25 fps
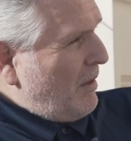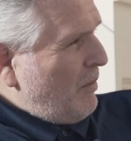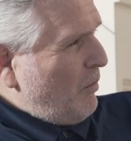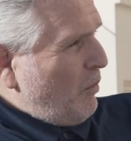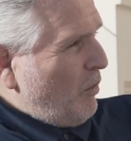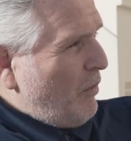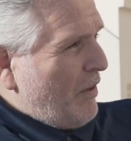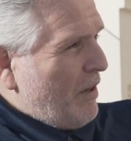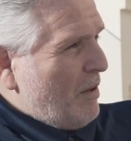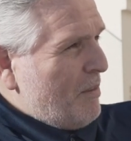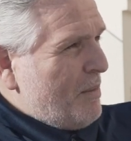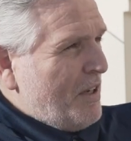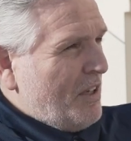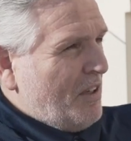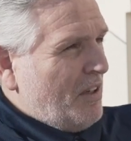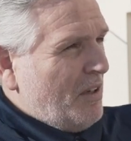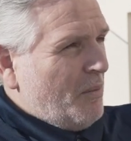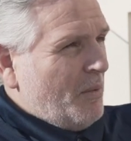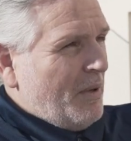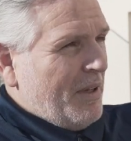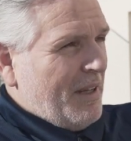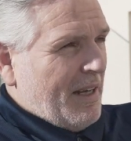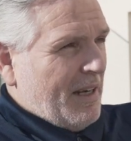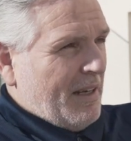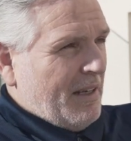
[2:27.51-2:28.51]
We've had a meeting
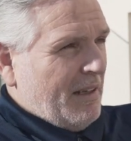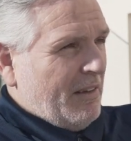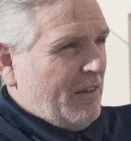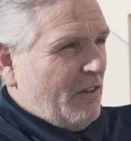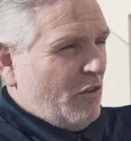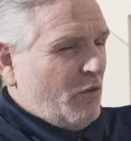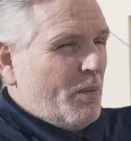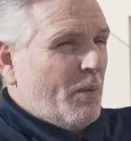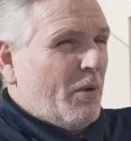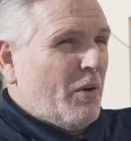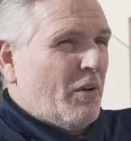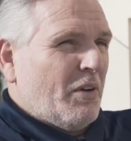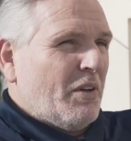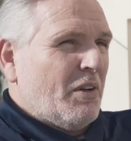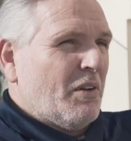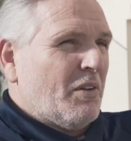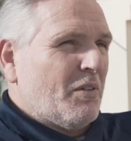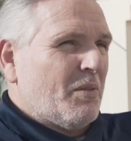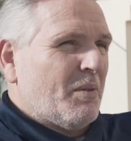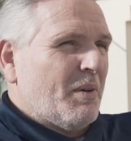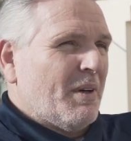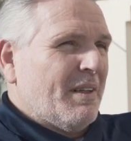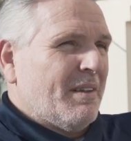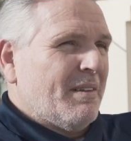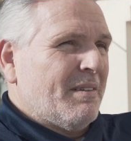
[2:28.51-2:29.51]
with Eddie this morning as
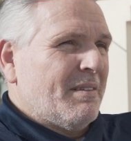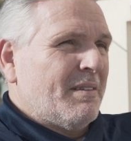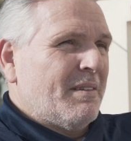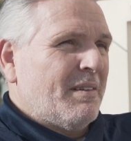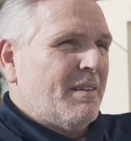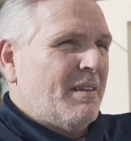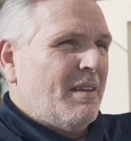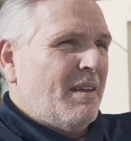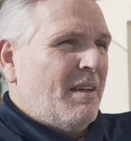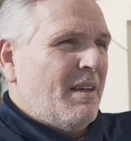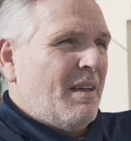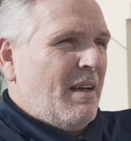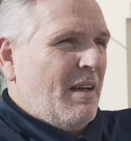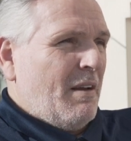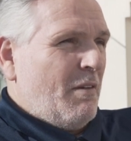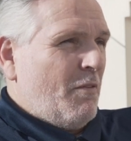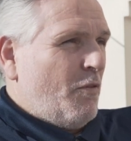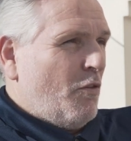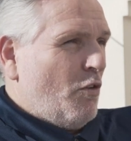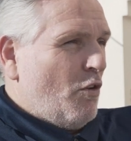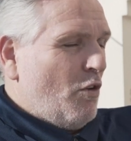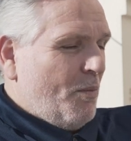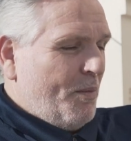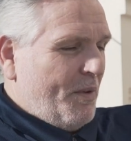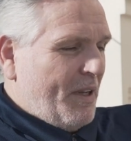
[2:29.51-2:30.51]
well.
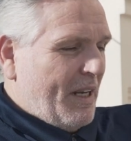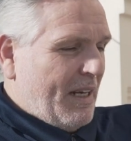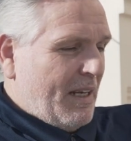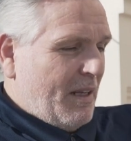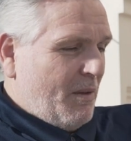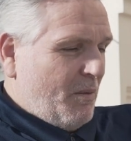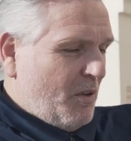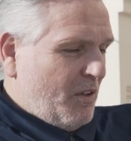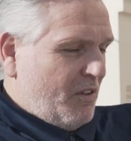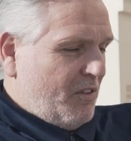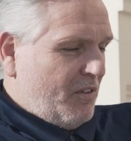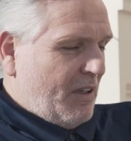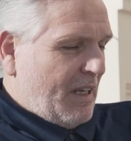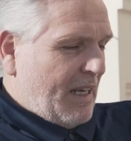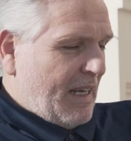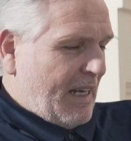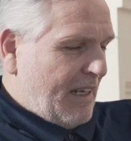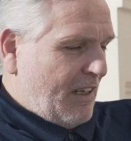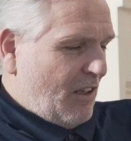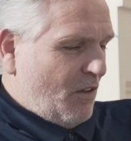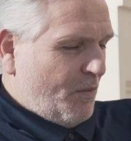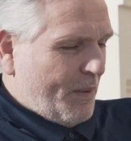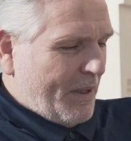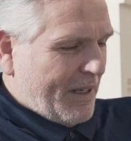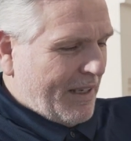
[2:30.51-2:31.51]
Informed Eddie, which
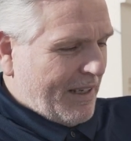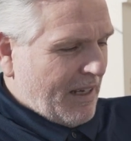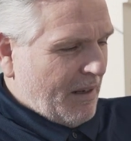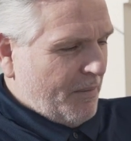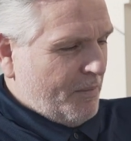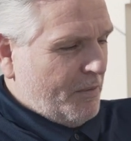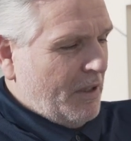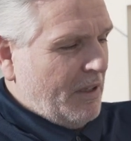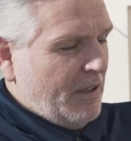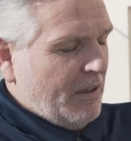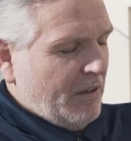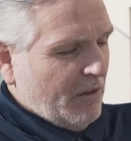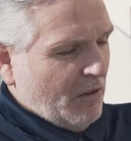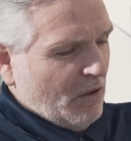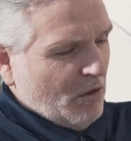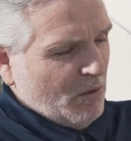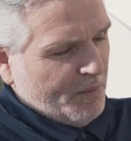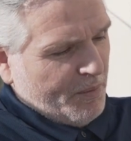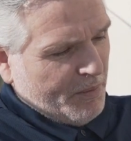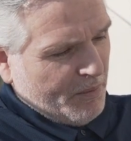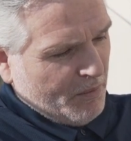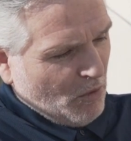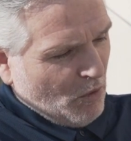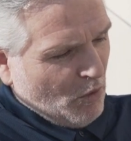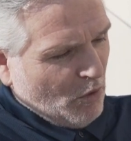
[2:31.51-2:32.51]
Eddie's been kept in the loop
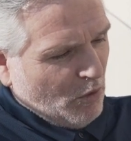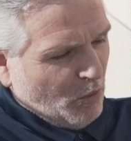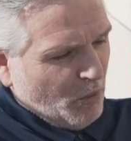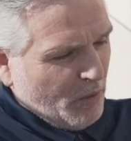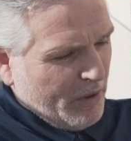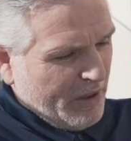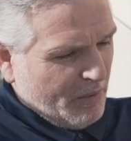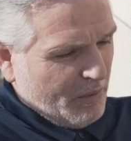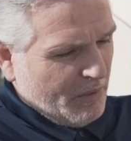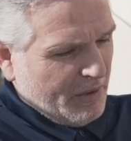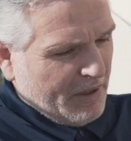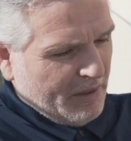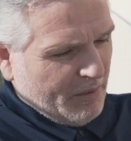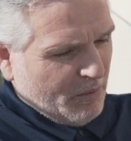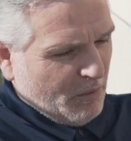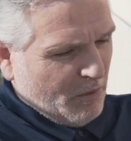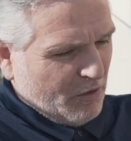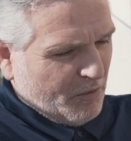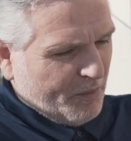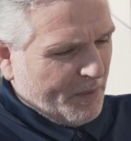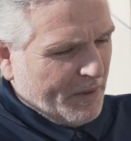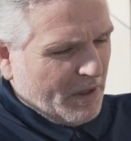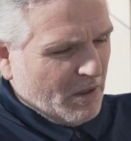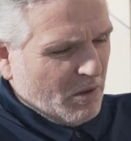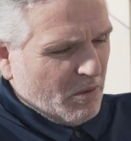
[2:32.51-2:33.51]
all week with it, what's
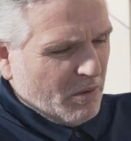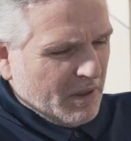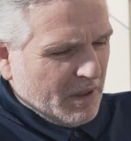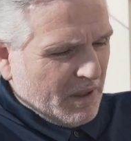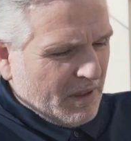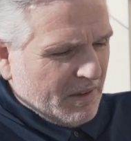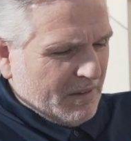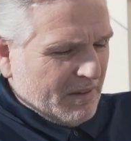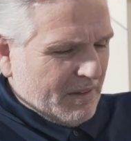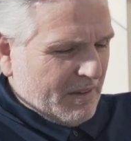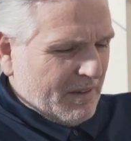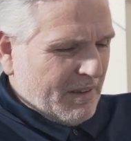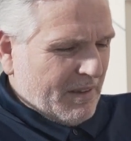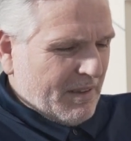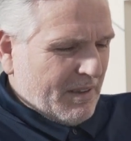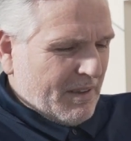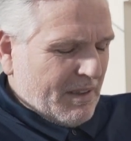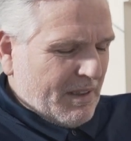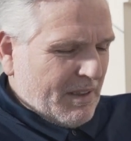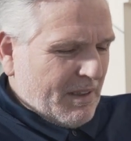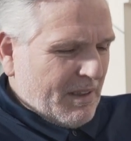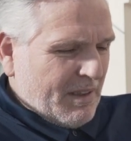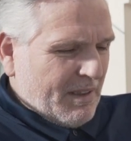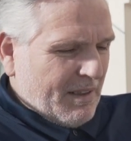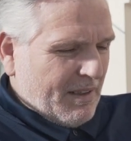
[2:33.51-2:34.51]
been going on.
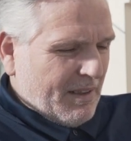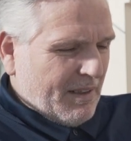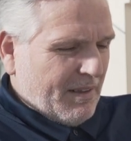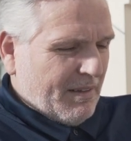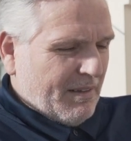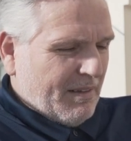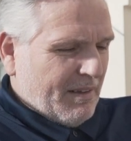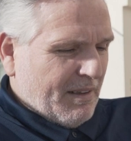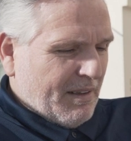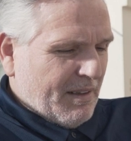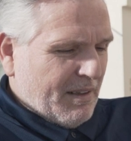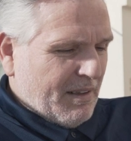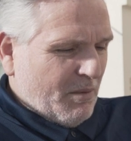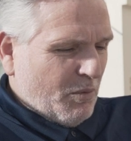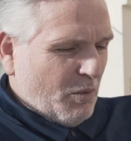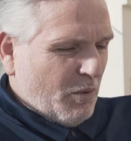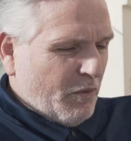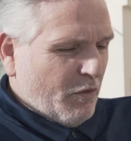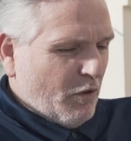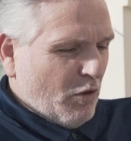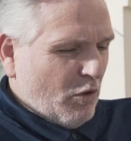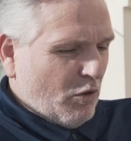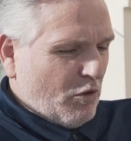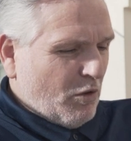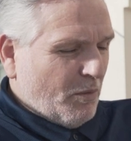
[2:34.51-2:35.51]
And uh, we've
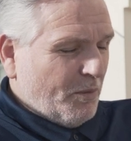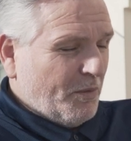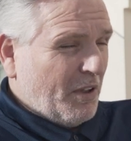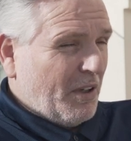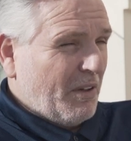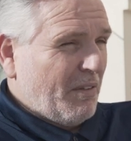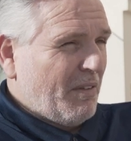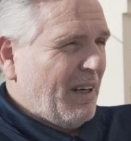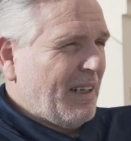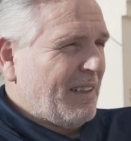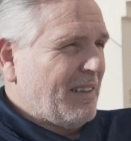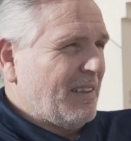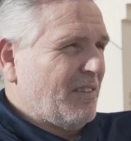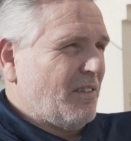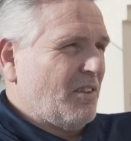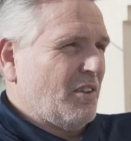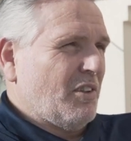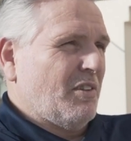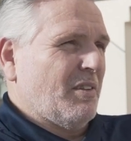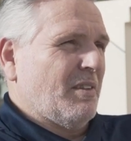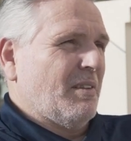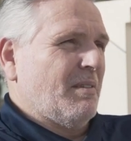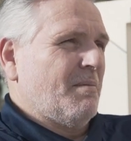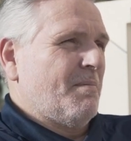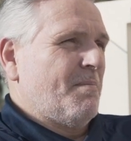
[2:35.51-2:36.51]
all come to the right
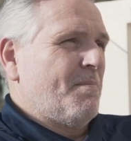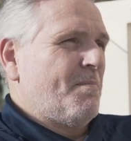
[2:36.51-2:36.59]
decision.